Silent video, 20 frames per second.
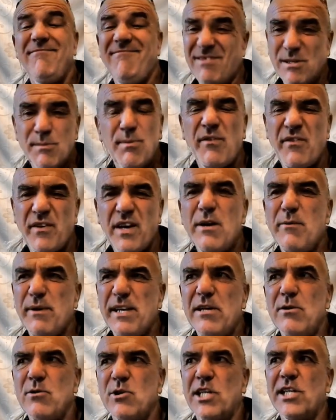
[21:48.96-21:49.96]
To be fair, we
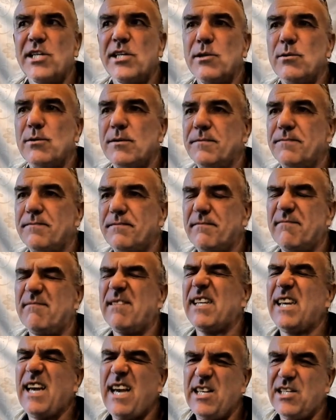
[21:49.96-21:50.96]
usually do.
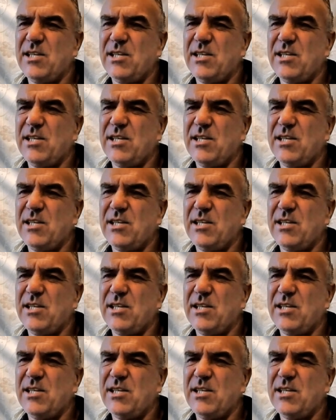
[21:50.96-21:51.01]
Okay,